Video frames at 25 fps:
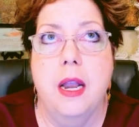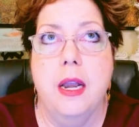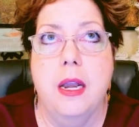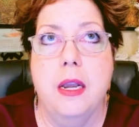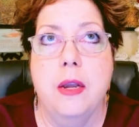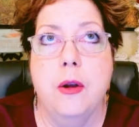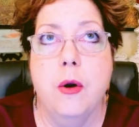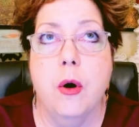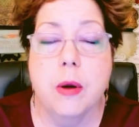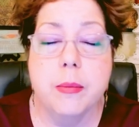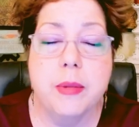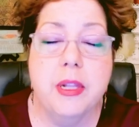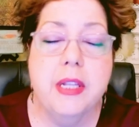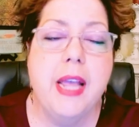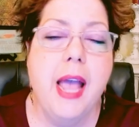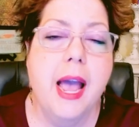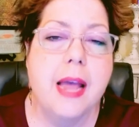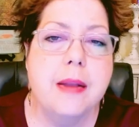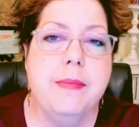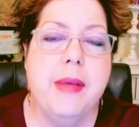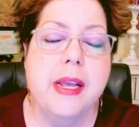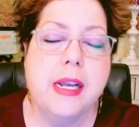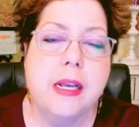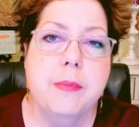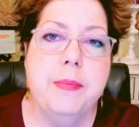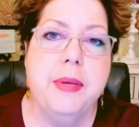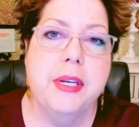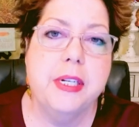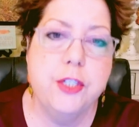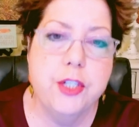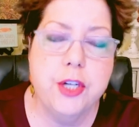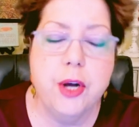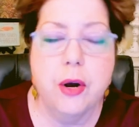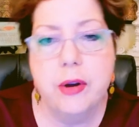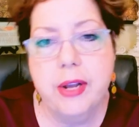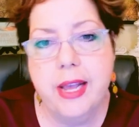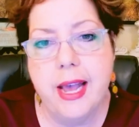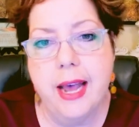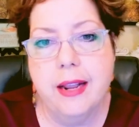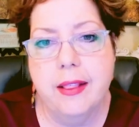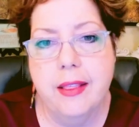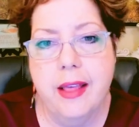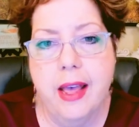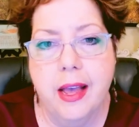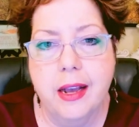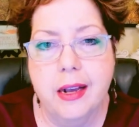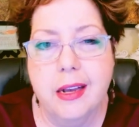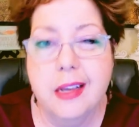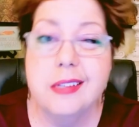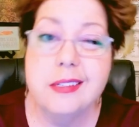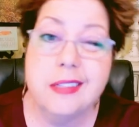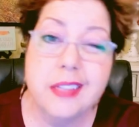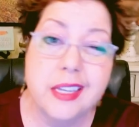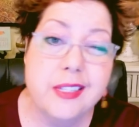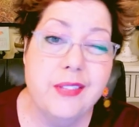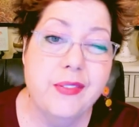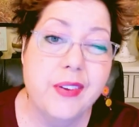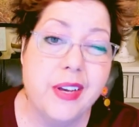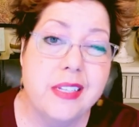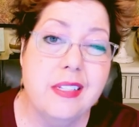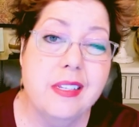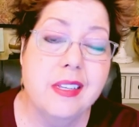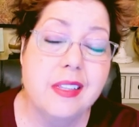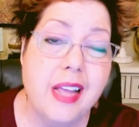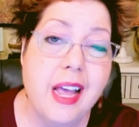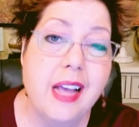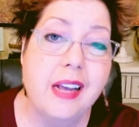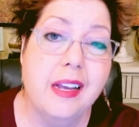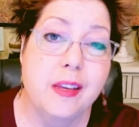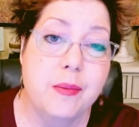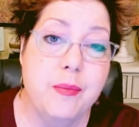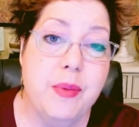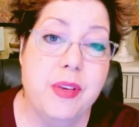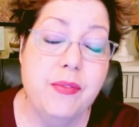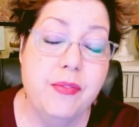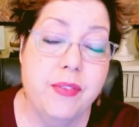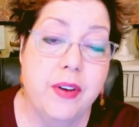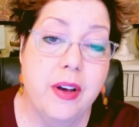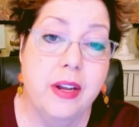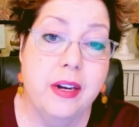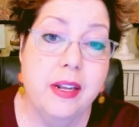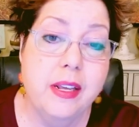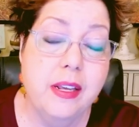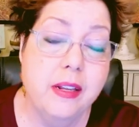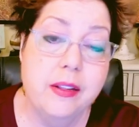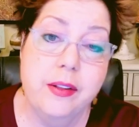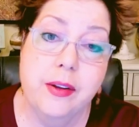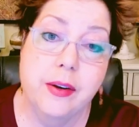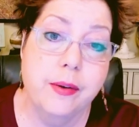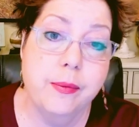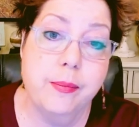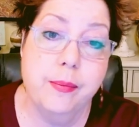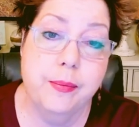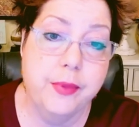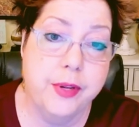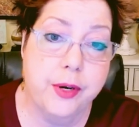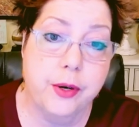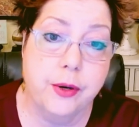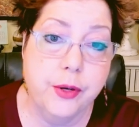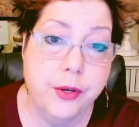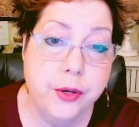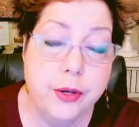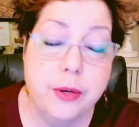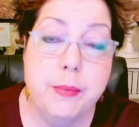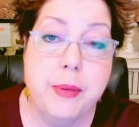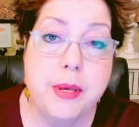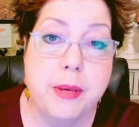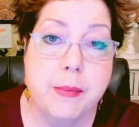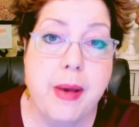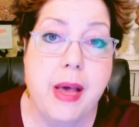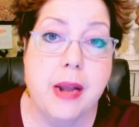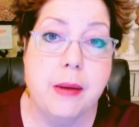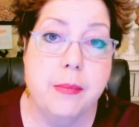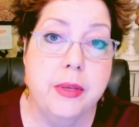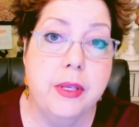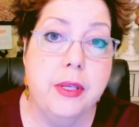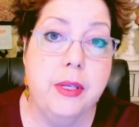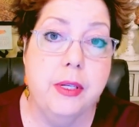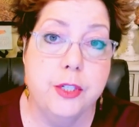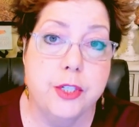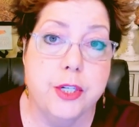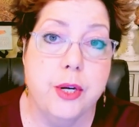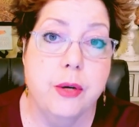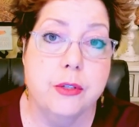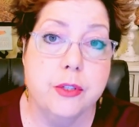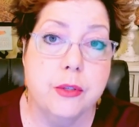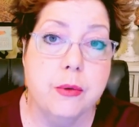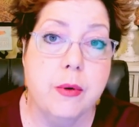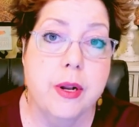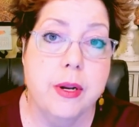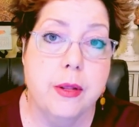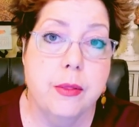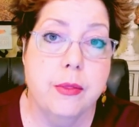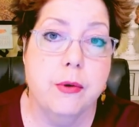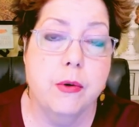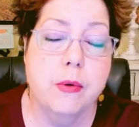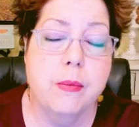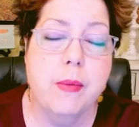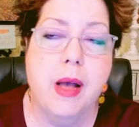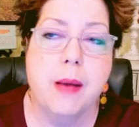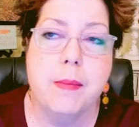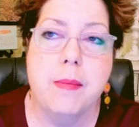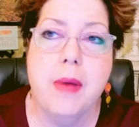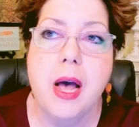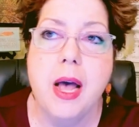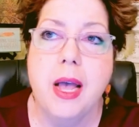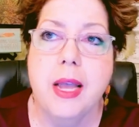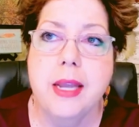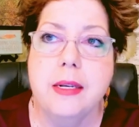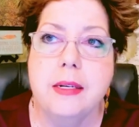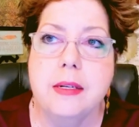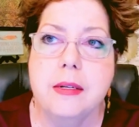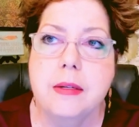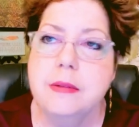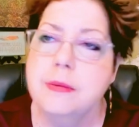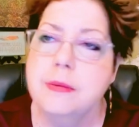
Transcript: normally I'd make a big joke out of that, because let's face it, that can be funny, and there could be about 1 million jokes running through my mind.